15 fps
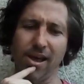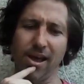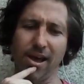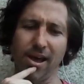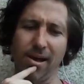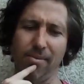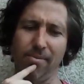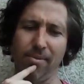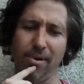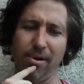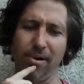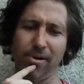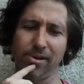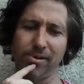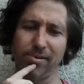um,
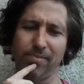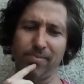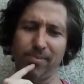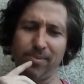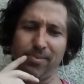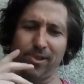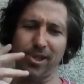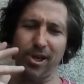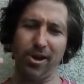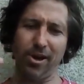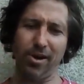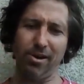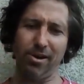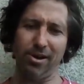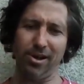so
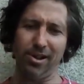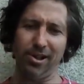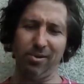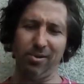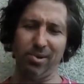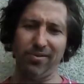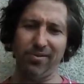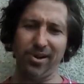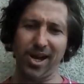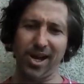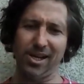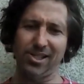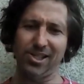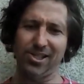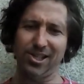a little bit of a
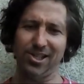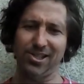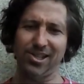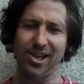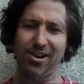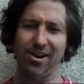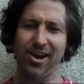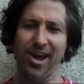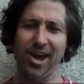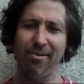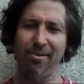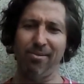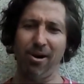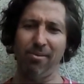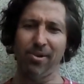narcissist that I
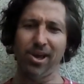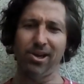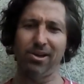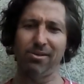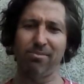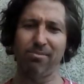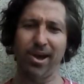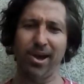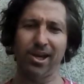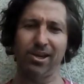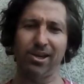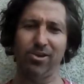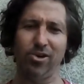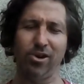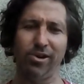am, I'm going to make
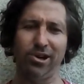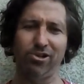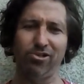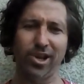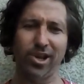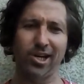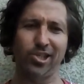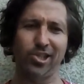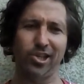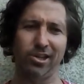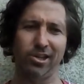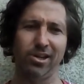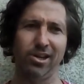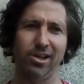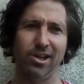your
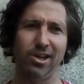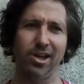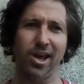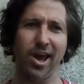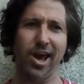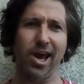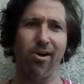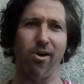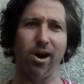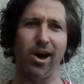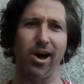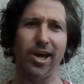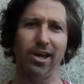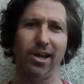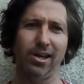introduction how
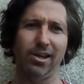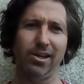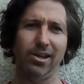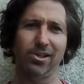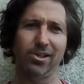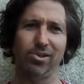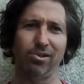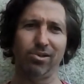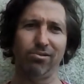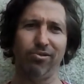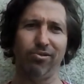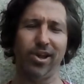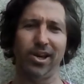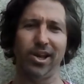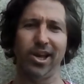I sort of
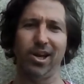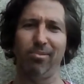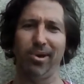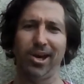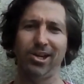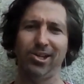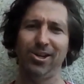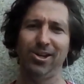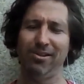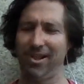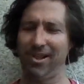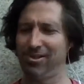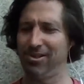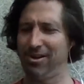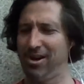found out about you. If
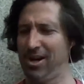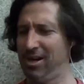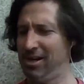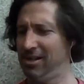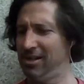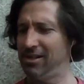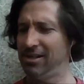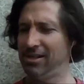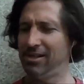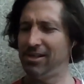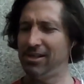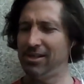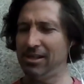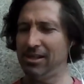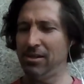that's all right.
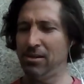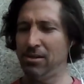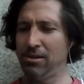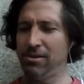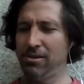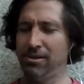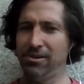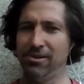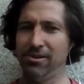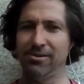Sure.